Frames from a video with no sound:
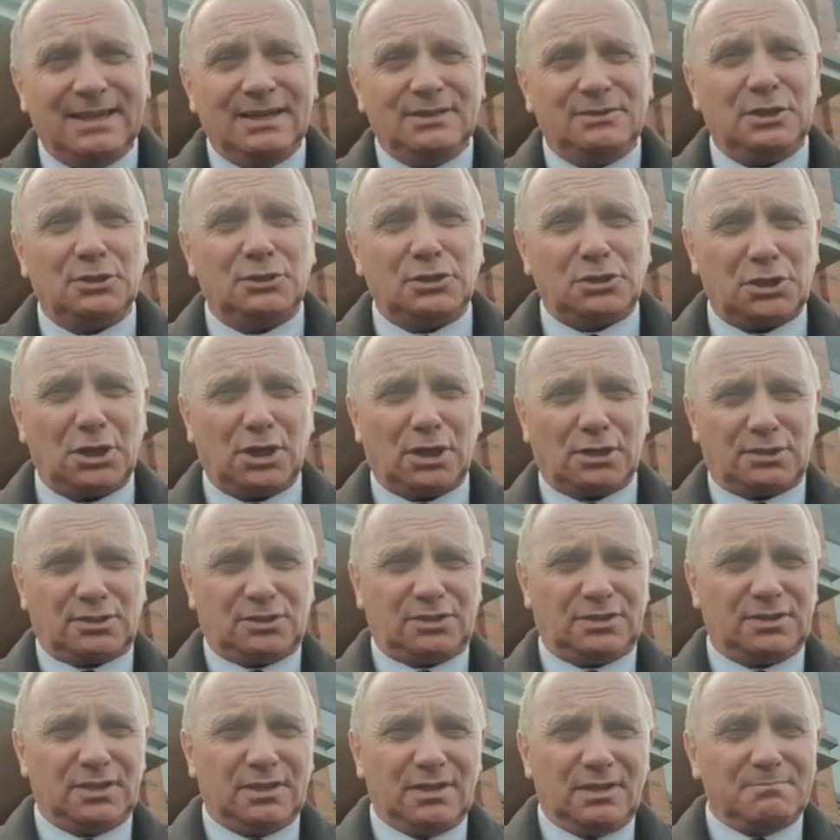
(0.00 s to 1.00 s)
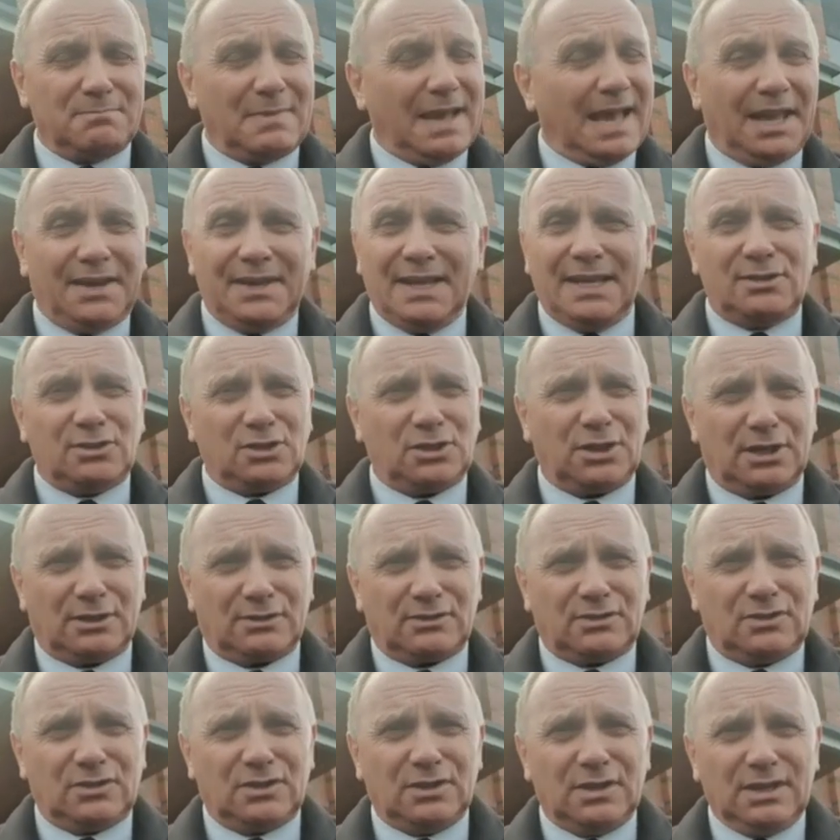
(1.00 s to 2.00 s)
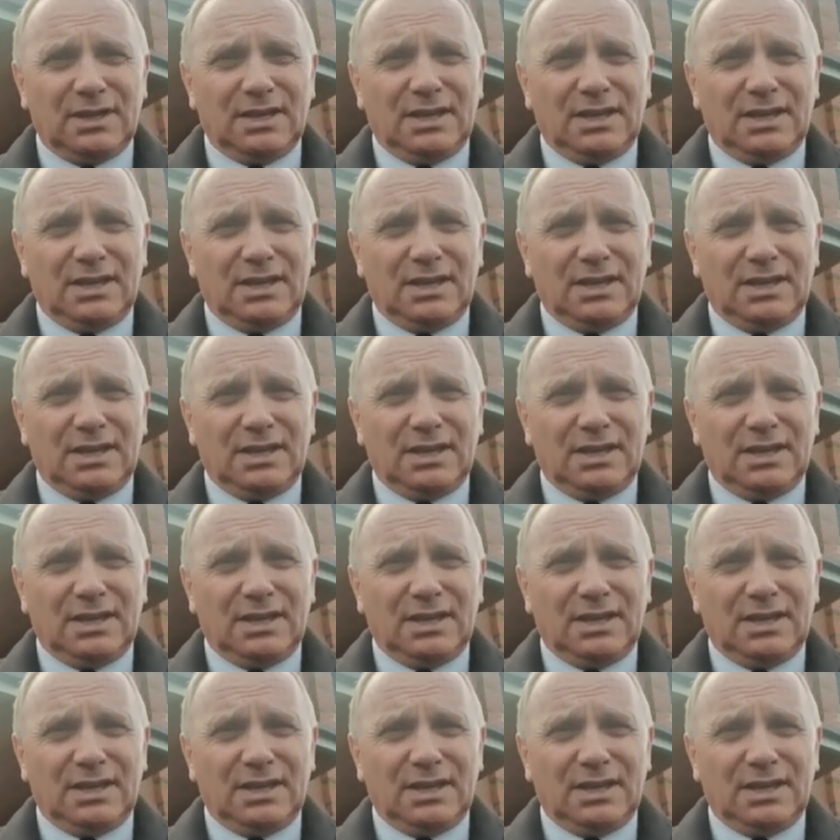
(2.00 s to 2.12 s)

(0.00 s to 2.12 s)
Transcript: to church, any church,